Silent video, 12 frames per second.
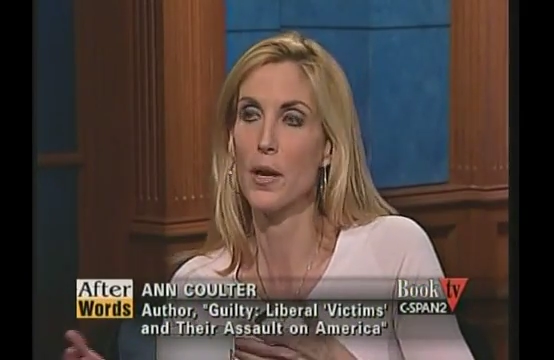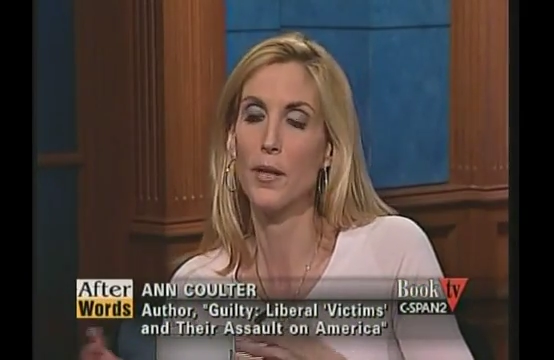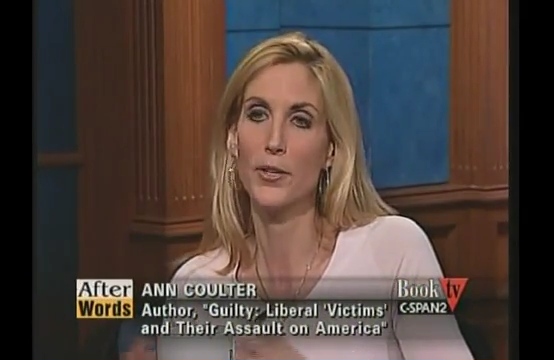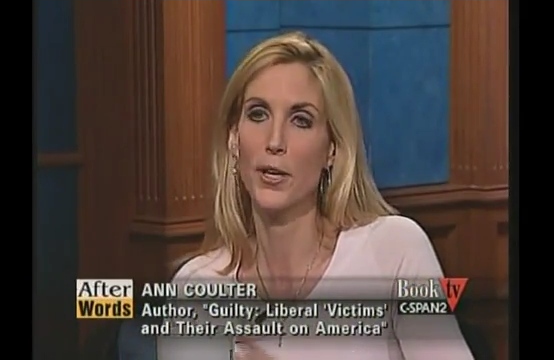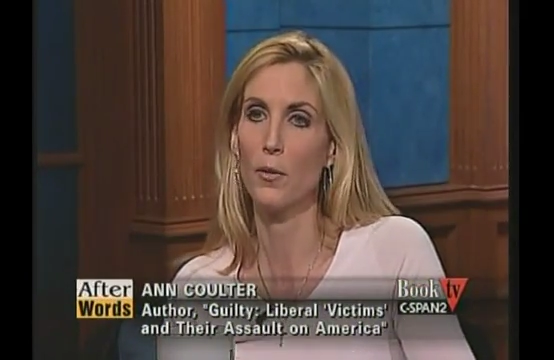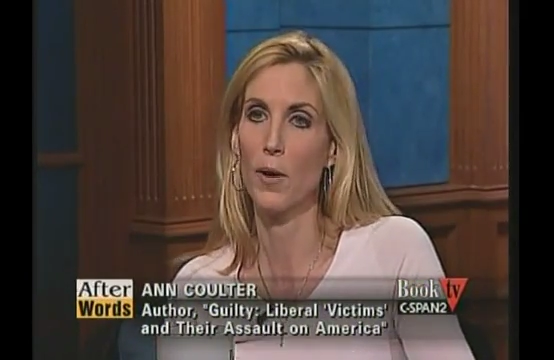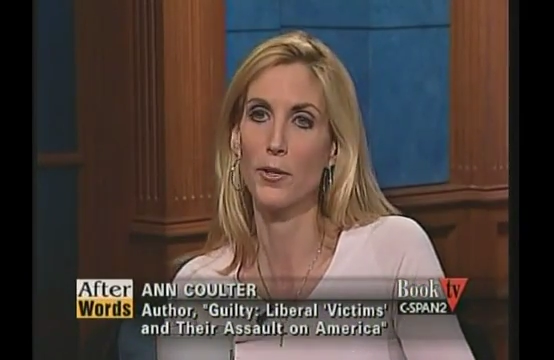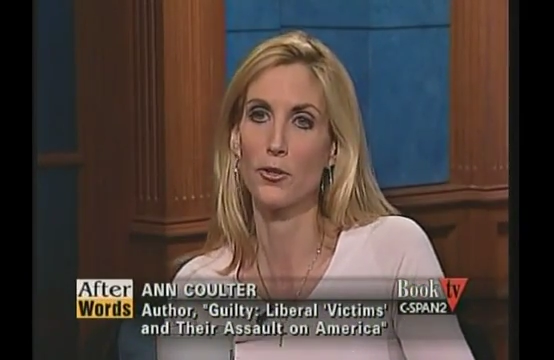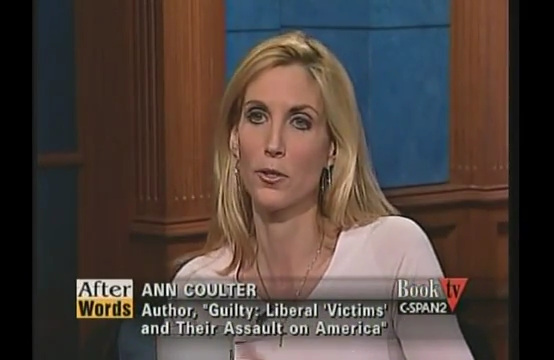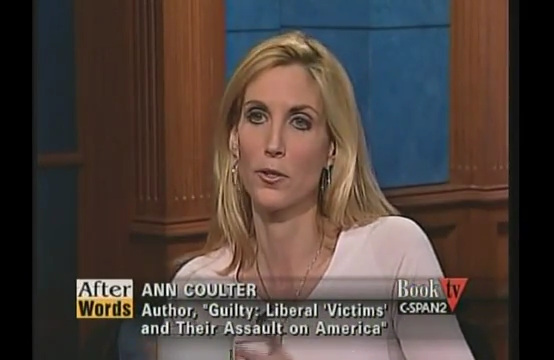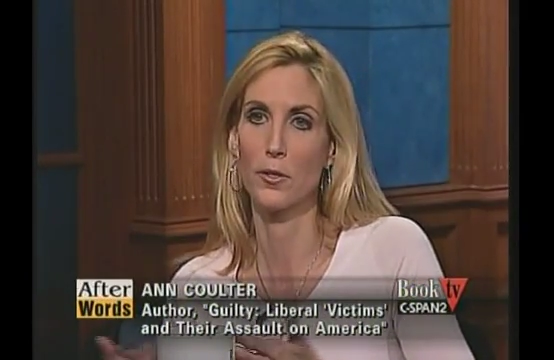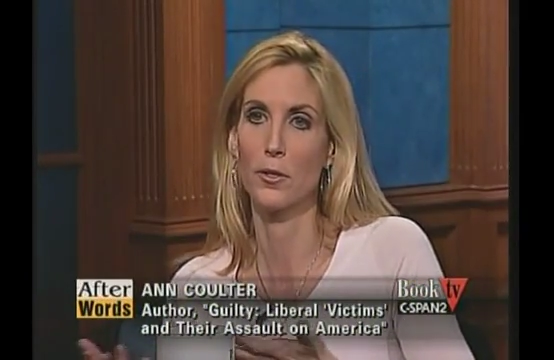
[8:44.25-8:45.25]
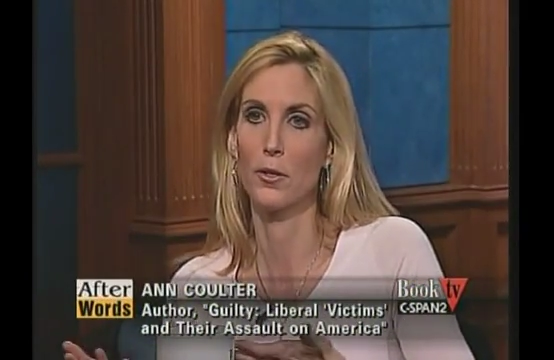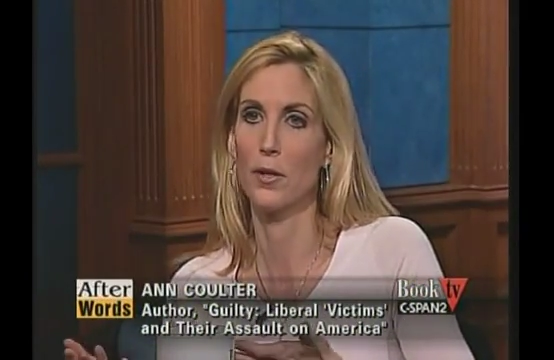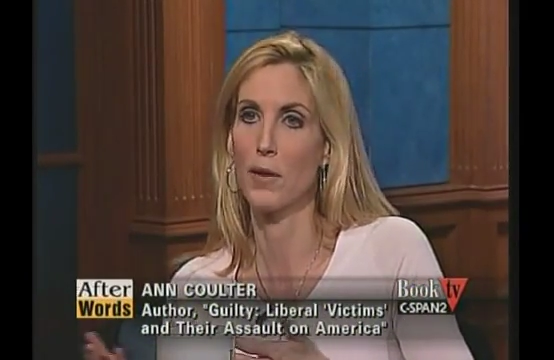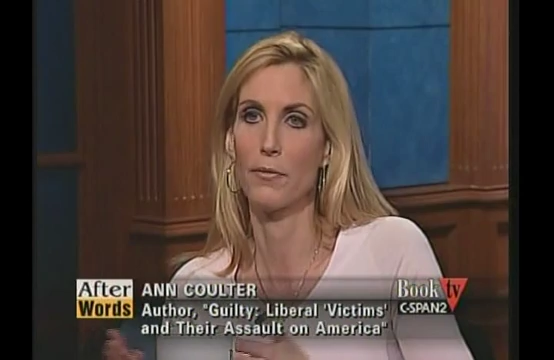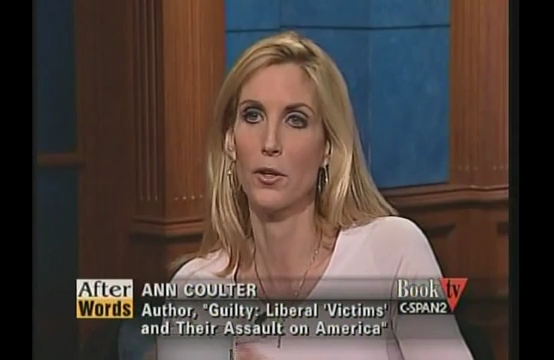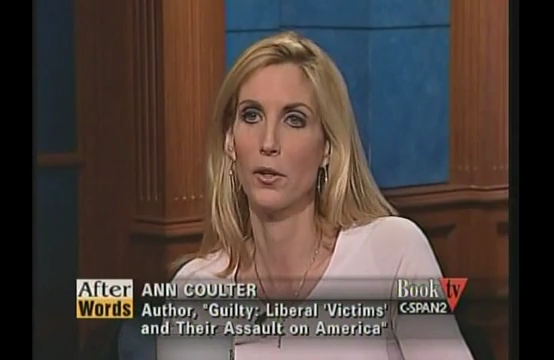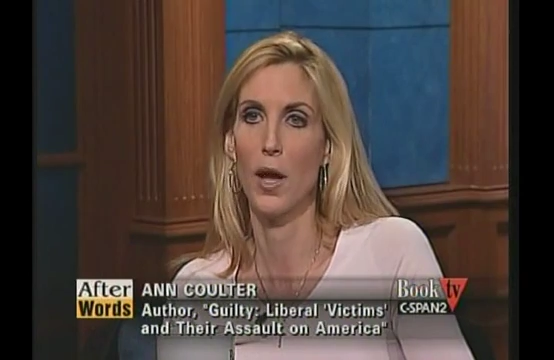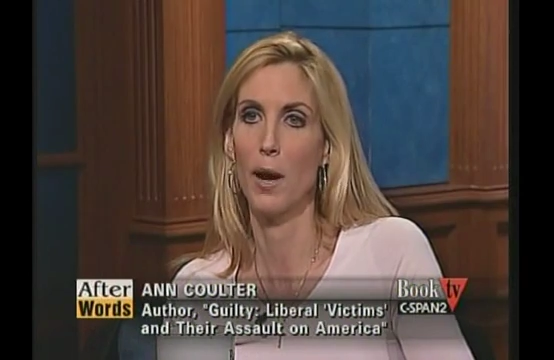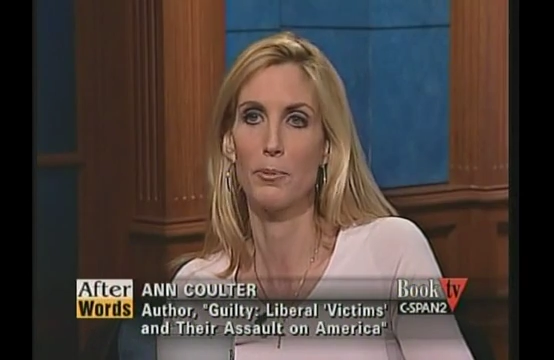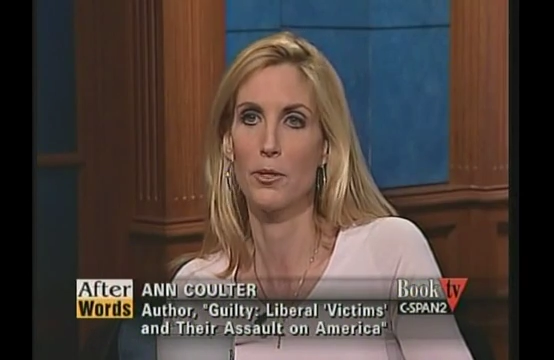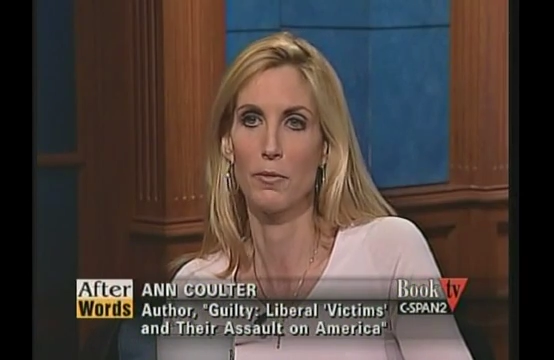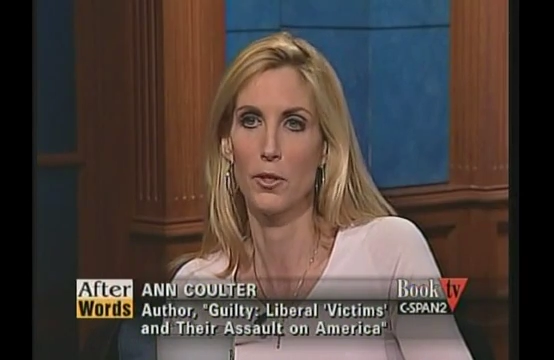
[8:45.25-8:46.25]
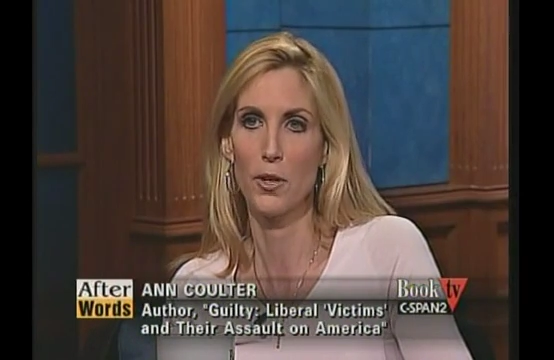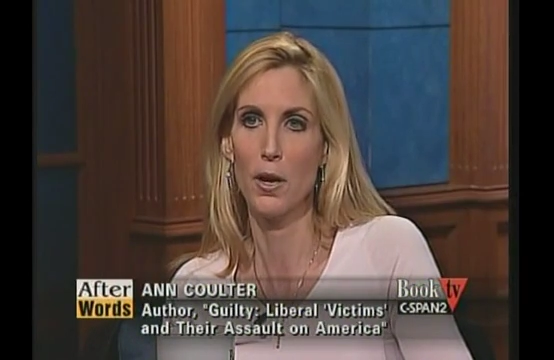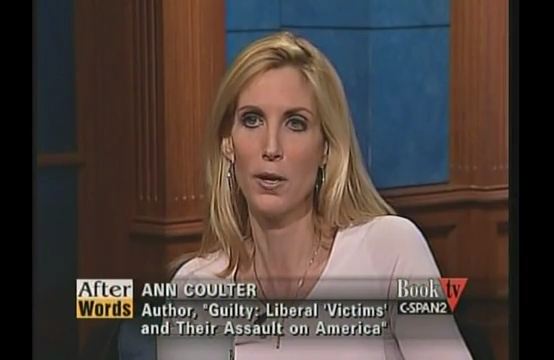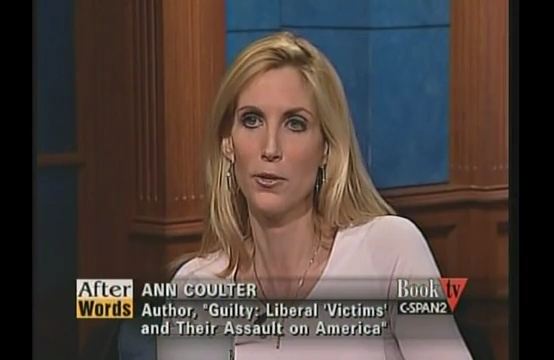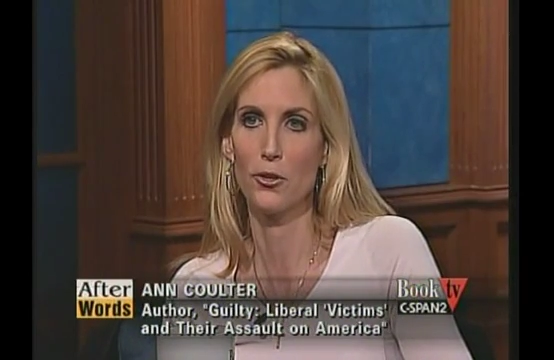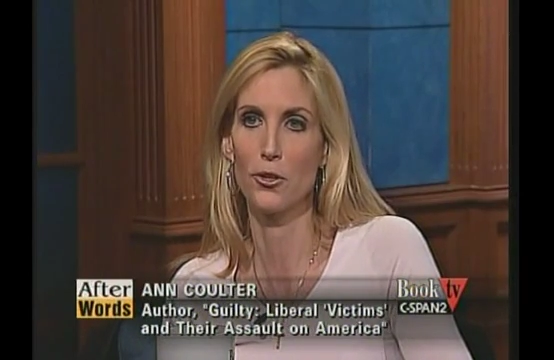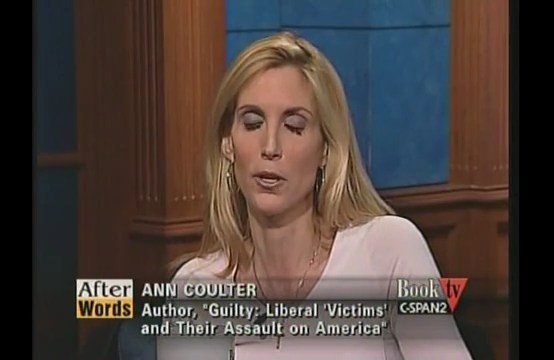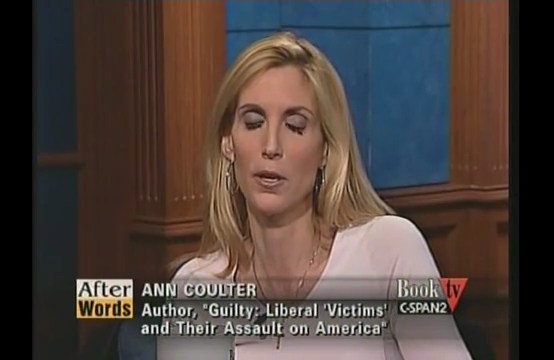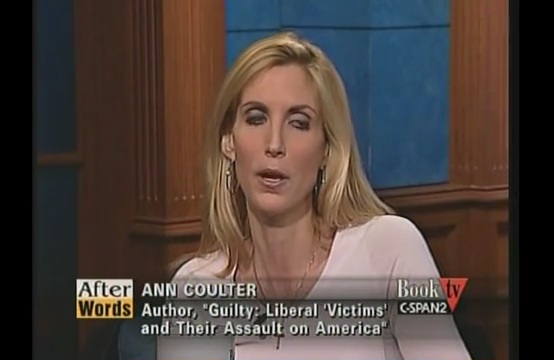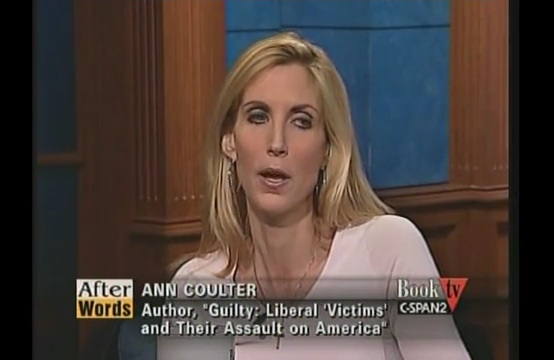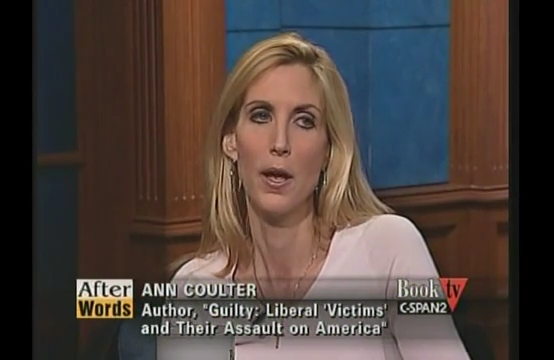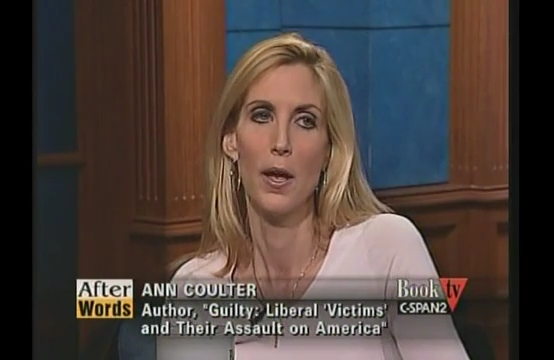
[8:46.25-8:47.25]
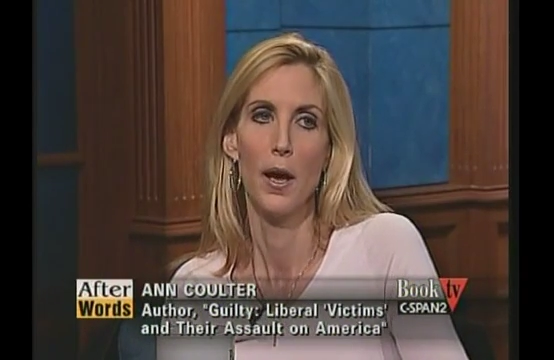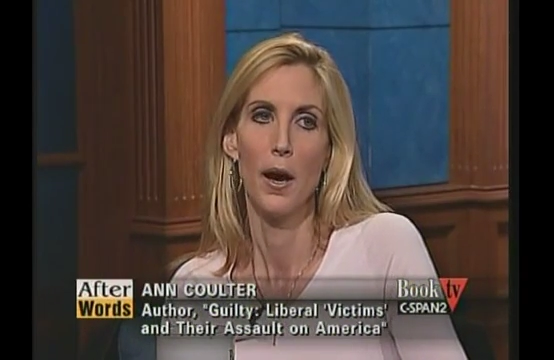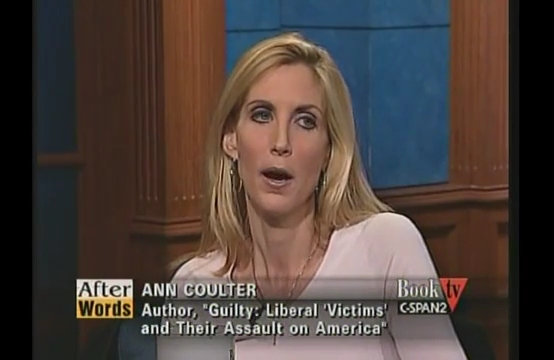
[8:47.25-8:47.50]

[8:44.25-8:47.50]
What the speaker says: And I'll take questions until they've collapsed of exhaustion.